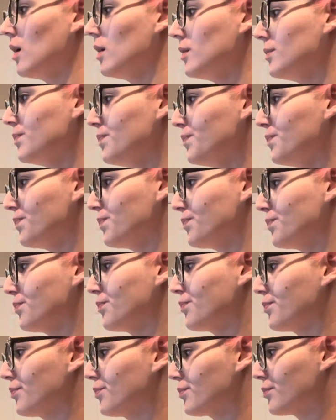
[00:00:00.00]

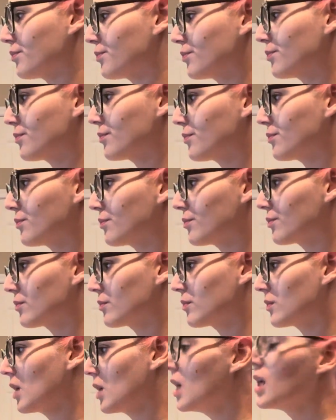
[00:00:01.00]

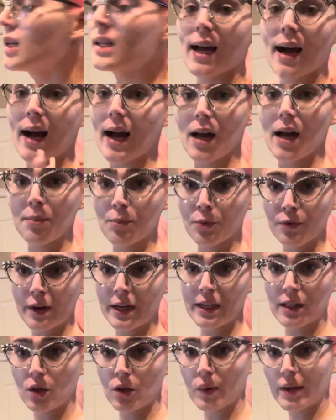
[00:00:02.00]
Now I'm
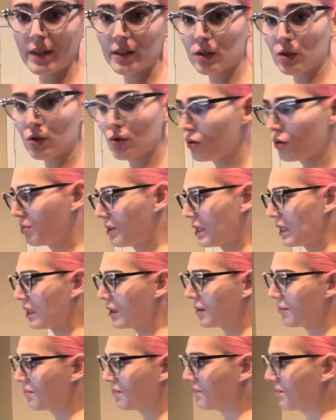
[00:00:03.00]
already going to
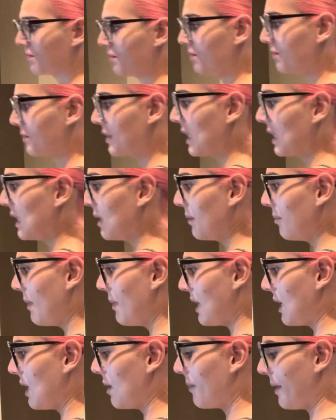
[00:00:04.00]
be
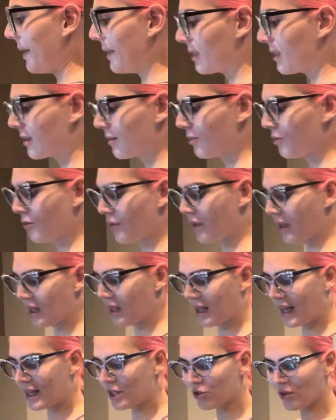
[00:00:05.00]
making my smoothie.
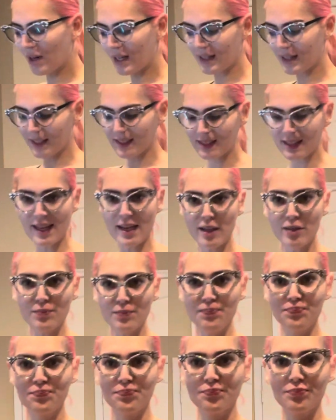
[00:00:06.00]
I tried this out.
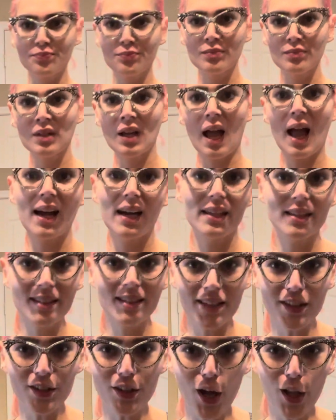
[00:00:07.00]
I got to
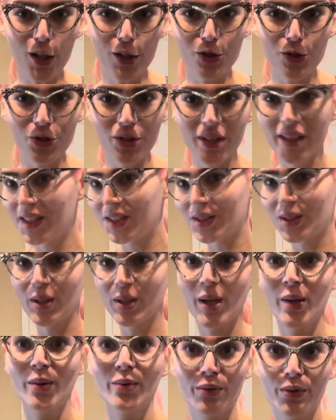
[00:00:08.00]
the Dollar Tree because, you
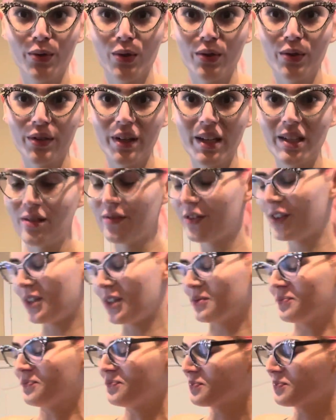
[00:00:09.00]
know, frugal friend over here.